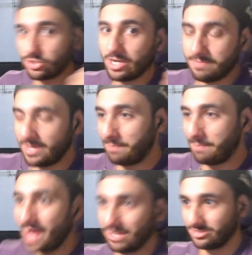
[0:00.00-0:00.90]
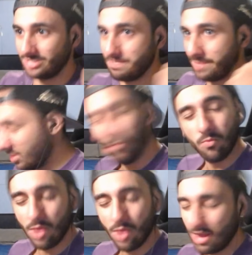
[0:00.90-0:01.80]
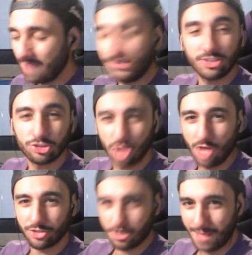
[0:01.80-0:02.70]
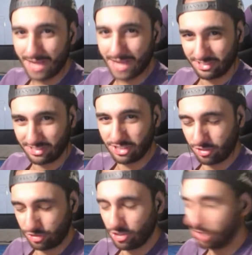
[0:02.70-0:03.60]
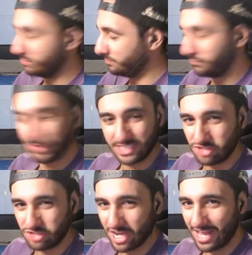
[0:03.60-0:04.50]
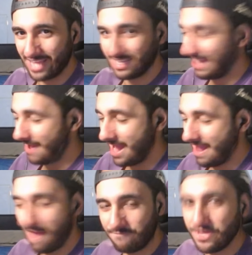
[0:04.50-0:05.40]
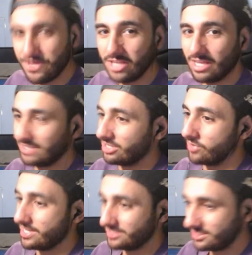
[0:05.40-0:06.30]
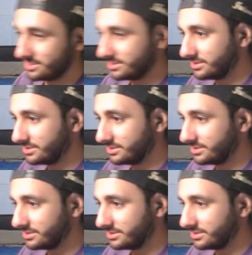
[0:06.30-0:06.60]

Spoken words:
trying to be hypocrisy, but I feel like there's other hypocrisies you could show with the Jedi. I feel like there is.